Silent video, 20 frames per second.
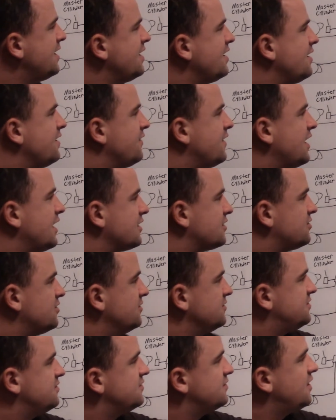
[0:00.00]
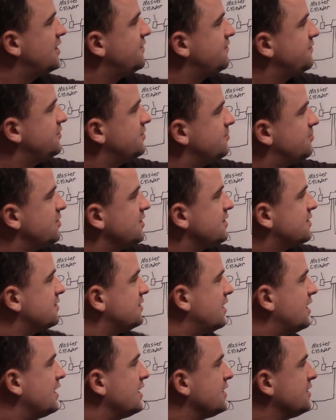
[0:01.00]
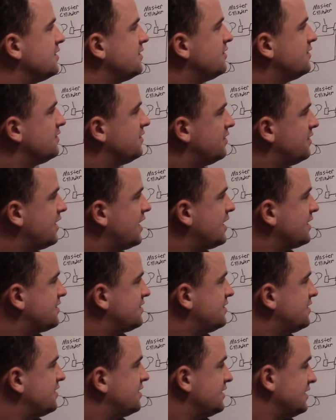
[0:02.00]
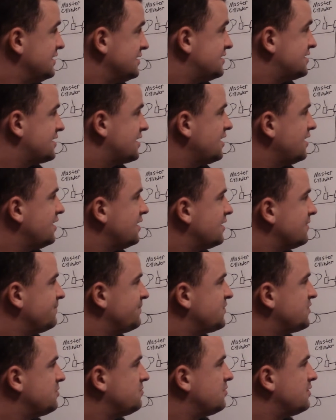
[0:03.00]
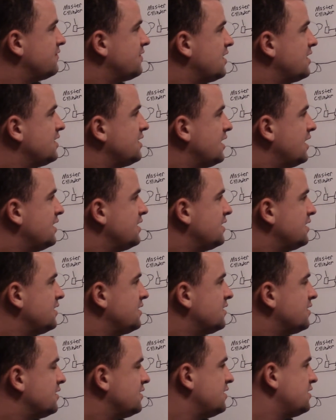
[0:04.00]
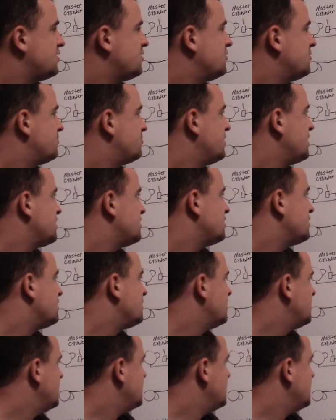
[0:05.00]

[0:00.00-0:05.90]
and that closes off the brake line that is skidding to prevent any additional pressure.